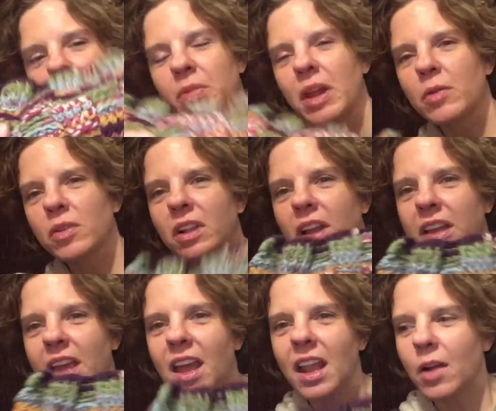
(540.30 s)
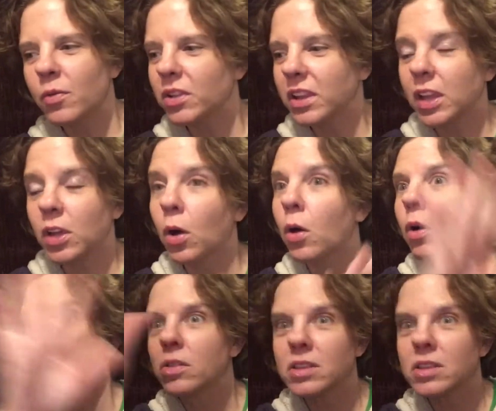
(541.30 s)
But I will link all